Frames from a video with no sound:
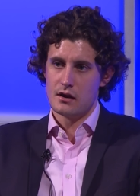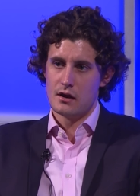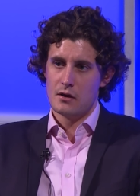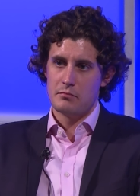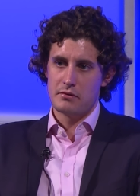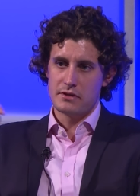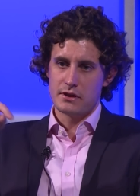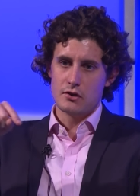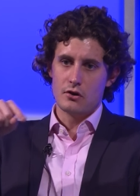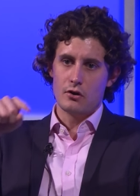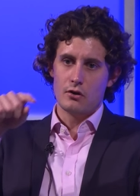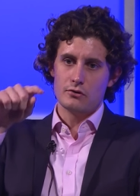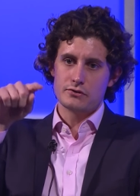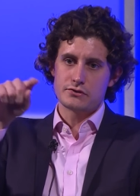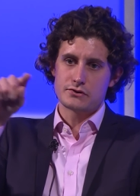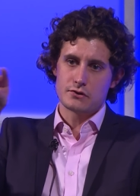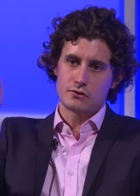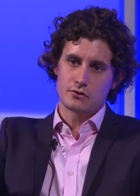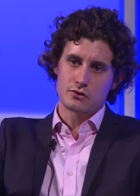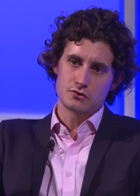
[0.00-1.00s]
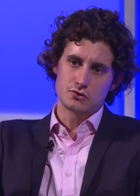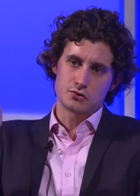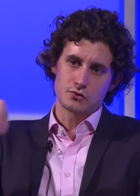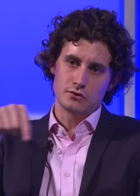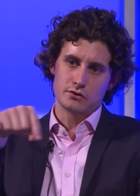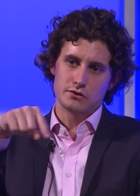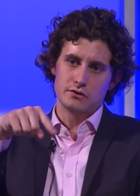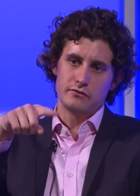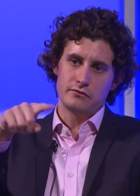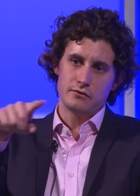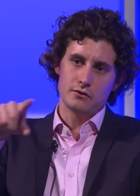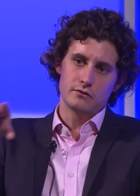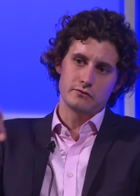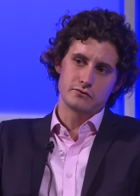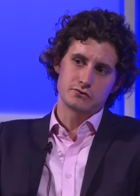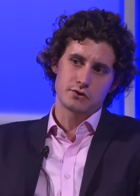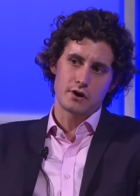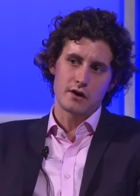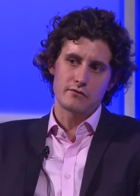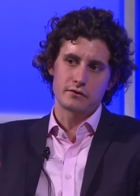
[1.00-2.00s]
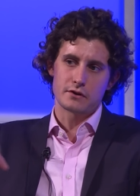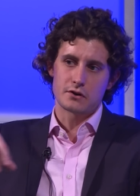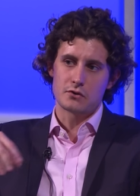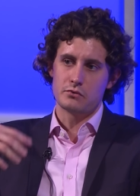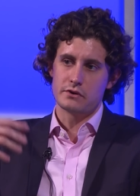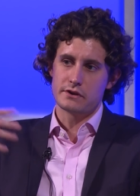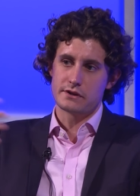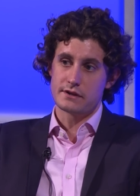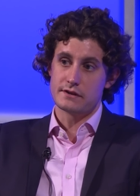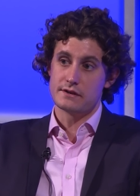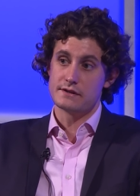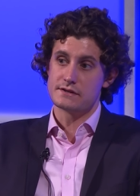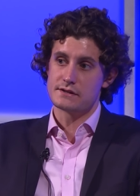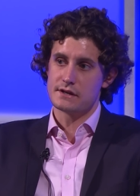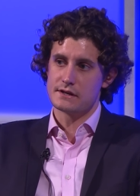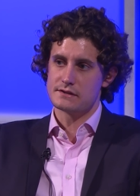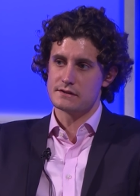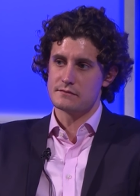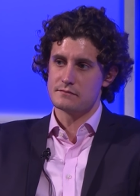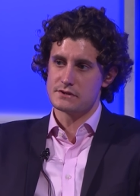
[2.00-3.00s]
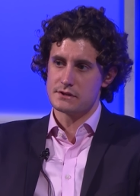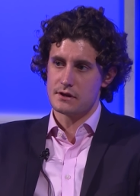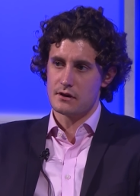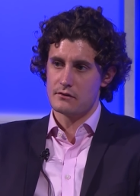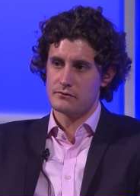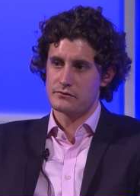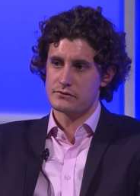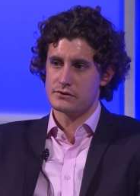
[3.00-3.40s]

but then also controlling the flow of traffic within the sites themselves.